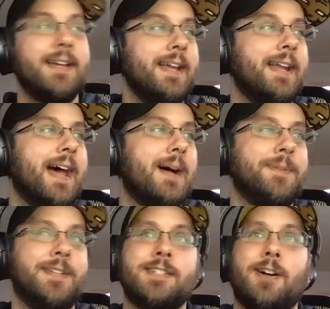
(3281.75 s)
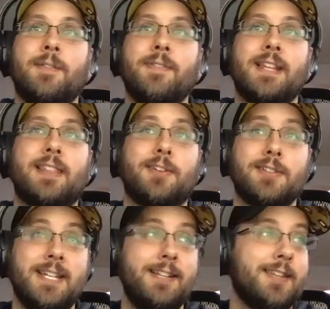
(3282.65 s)
It happens on the
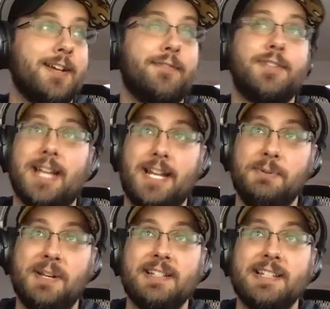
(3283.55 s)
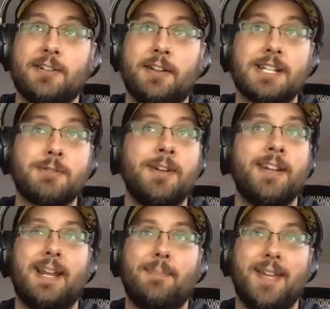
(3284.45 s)
13th of January is our next one at
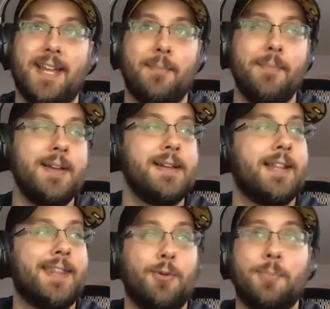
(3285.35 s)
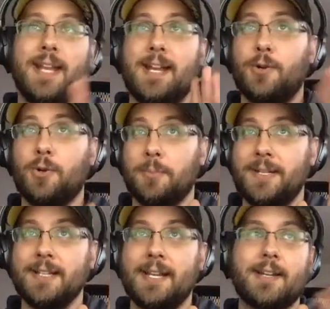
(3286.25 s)
8 p.m. There will be a Google
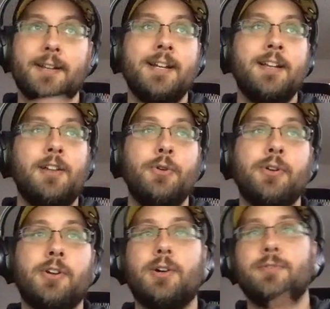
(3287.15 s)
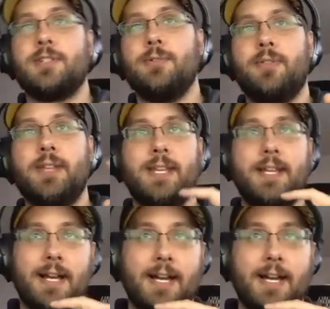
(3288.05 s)
Meet link. You can go to the